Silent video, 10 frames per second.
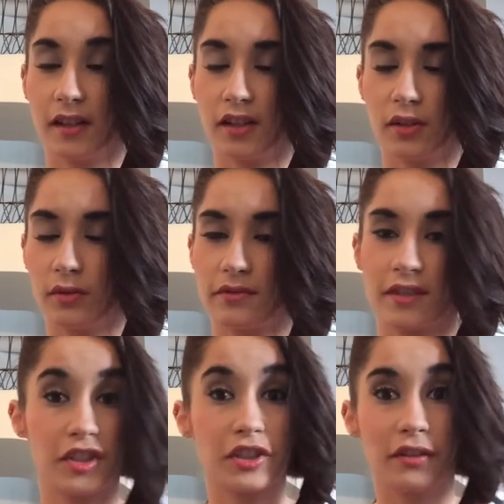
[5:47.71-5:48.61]
you know,
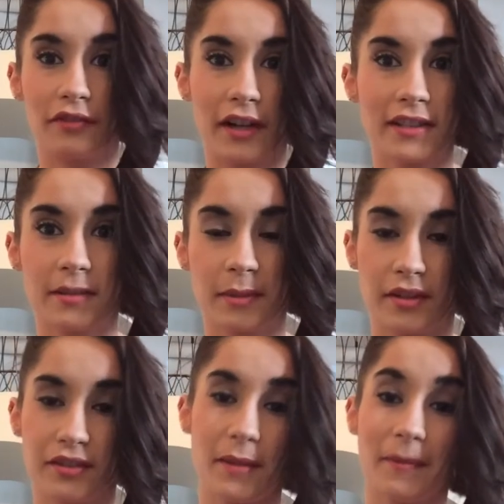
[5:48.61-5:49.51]
such a good friend to me
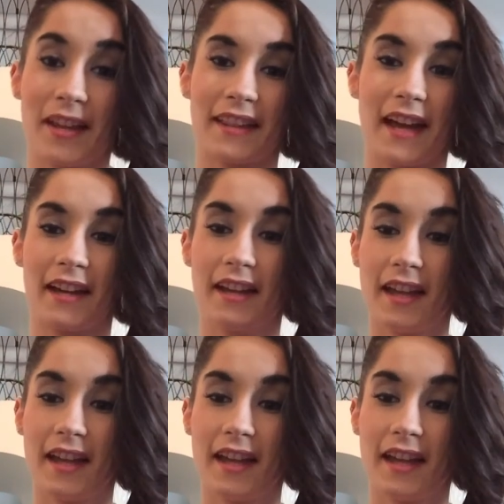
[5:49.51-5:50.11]
or something like that.